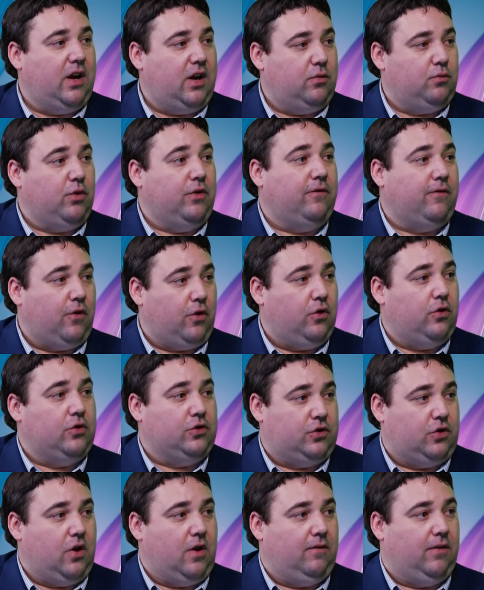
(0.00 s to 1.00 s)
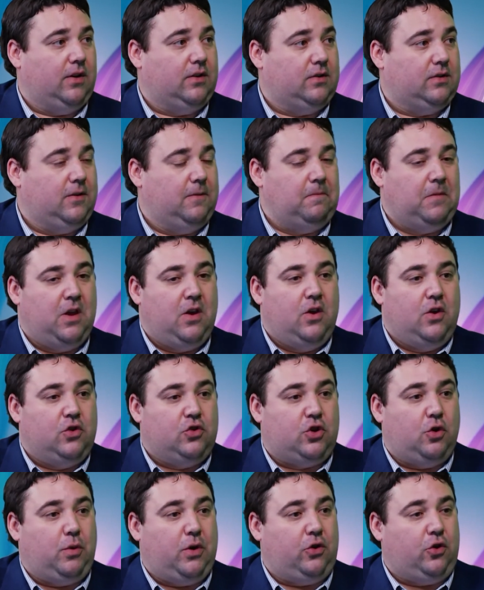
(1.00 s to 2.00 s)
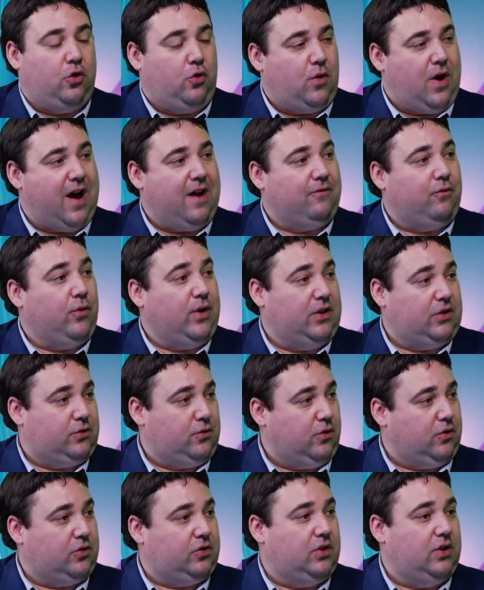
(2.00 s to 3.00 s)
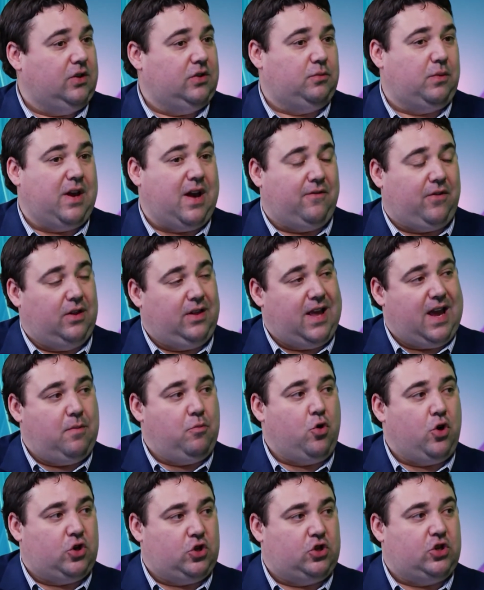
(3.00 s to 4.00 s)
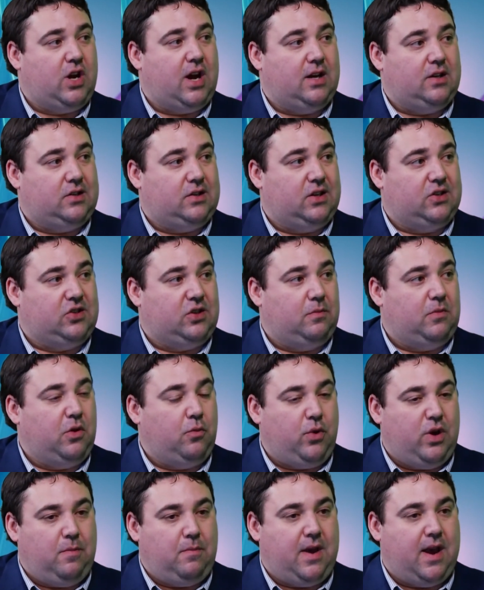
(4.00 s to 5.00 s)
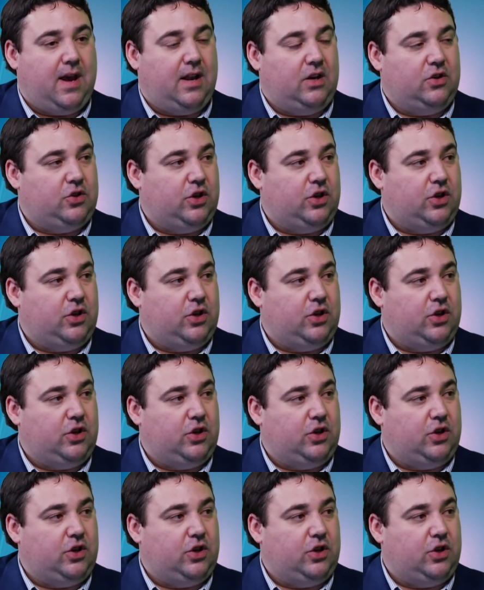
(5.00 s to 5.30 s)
and referral service. So we do have resources. We have a labor exchange system that we manage